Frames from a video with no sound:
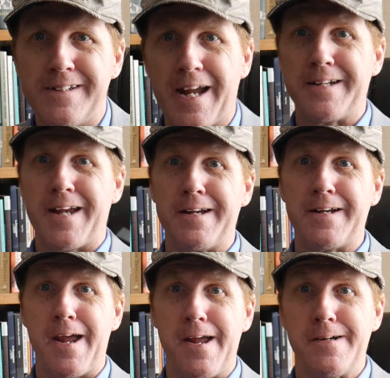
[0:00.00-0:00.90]
Ding, ding,
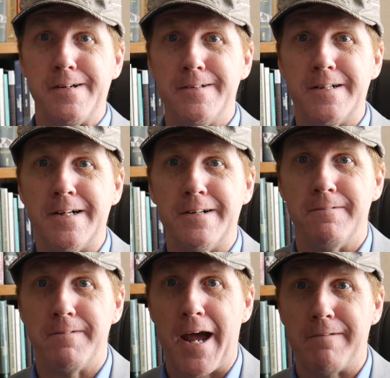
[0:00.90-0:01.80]
ding!
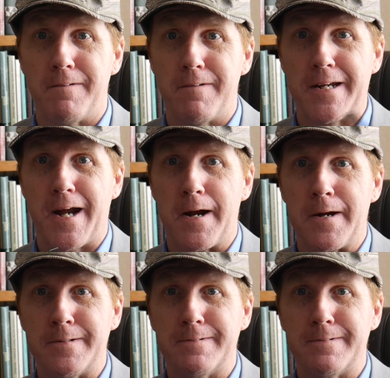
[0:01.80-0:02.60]
We have a winner!